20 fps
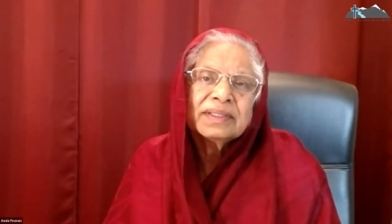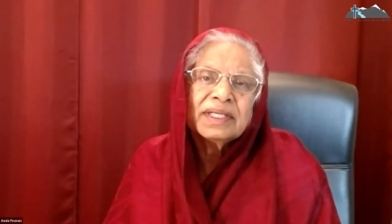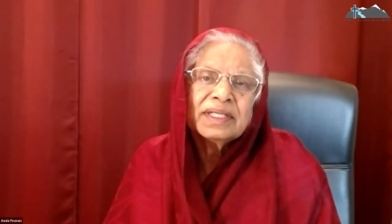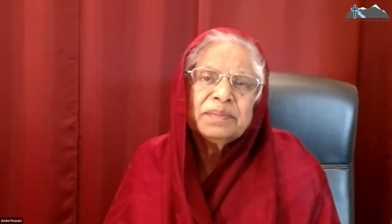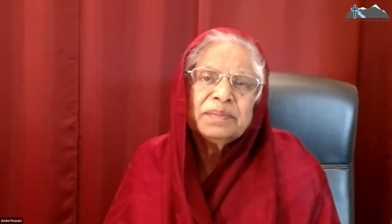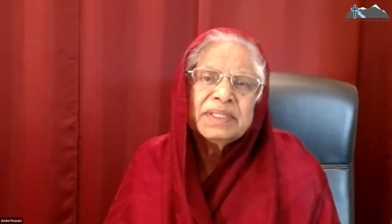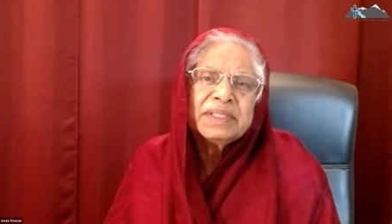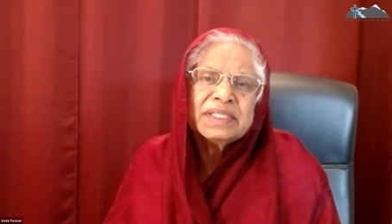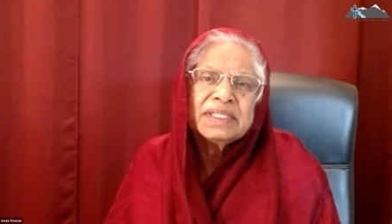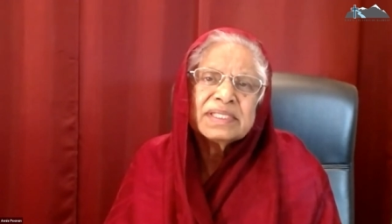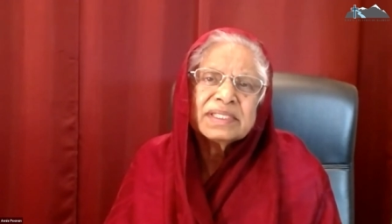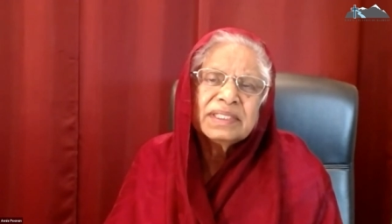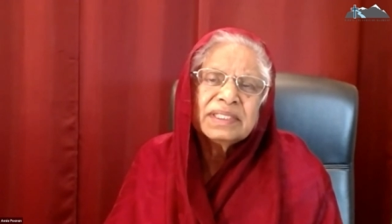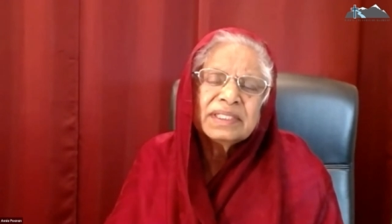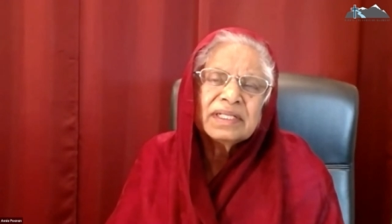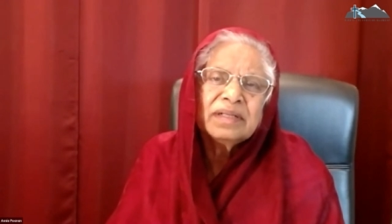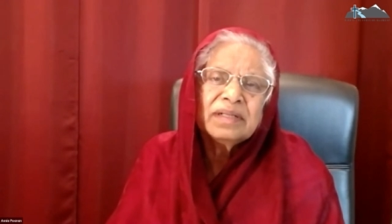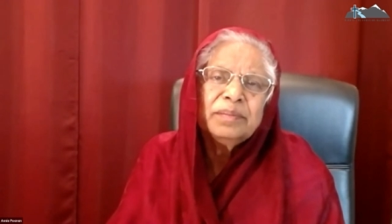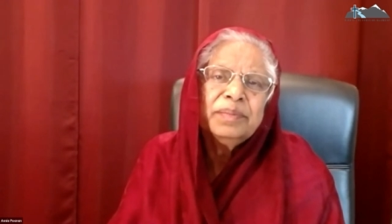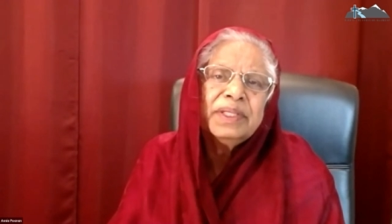That means
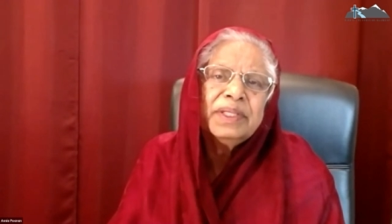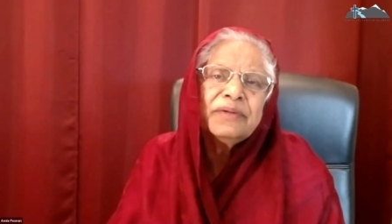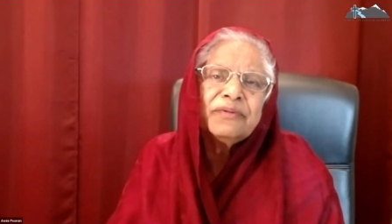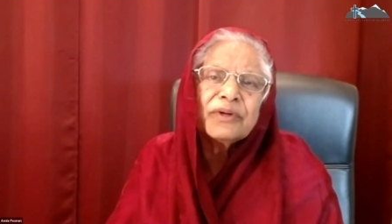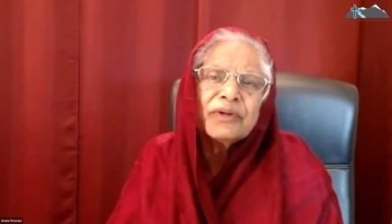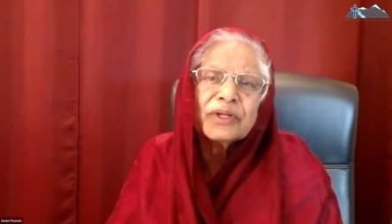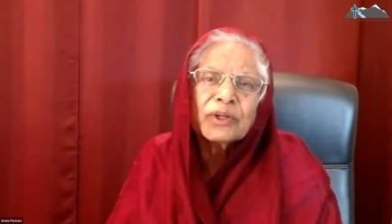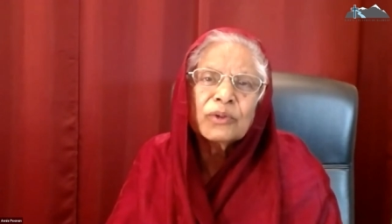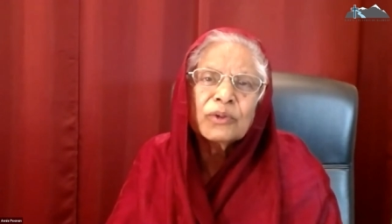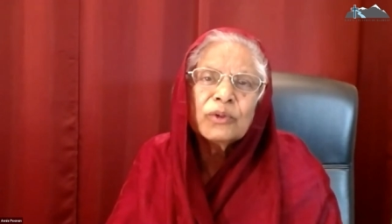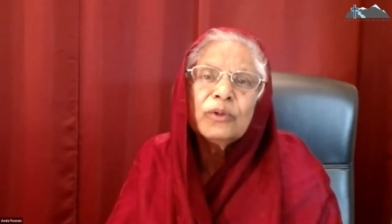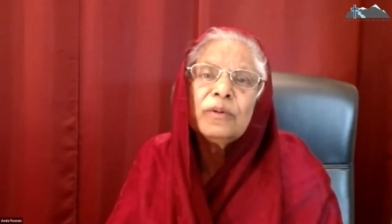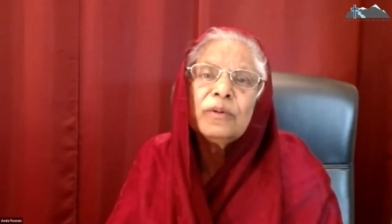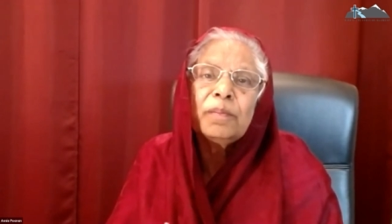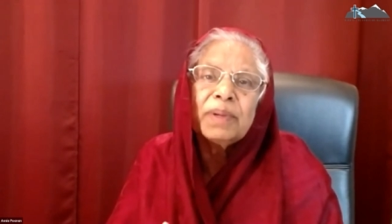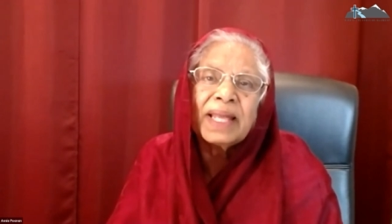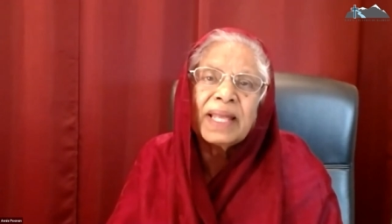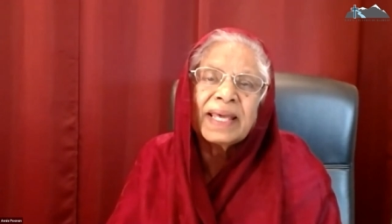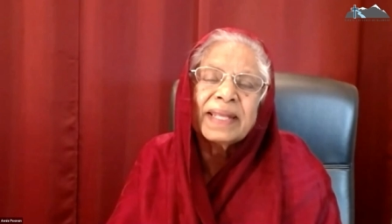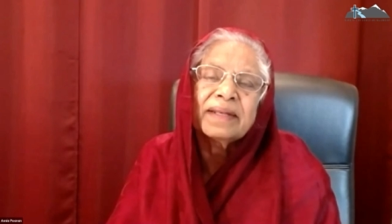it will be for a
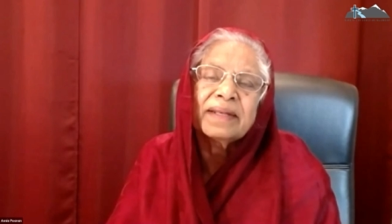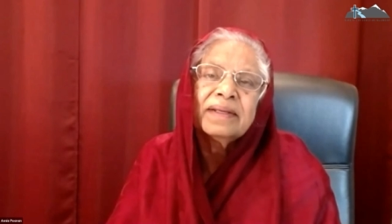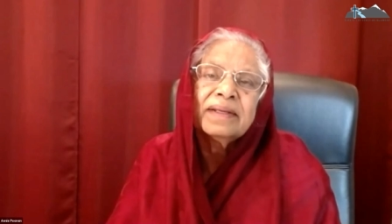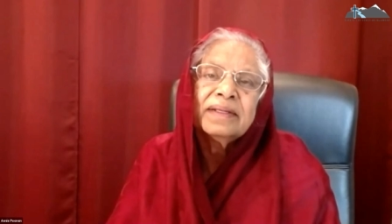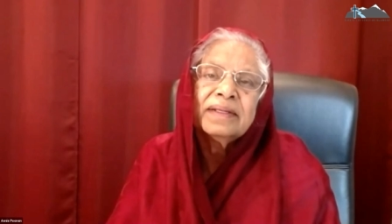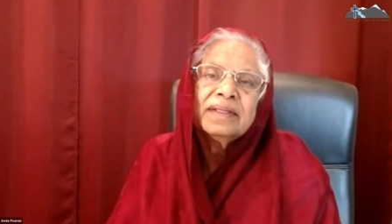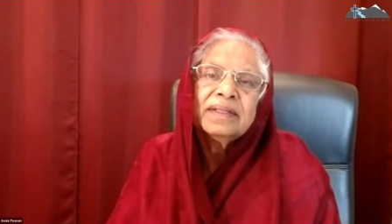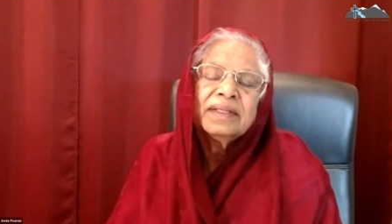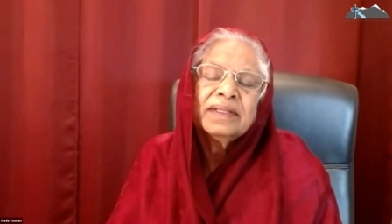good plan.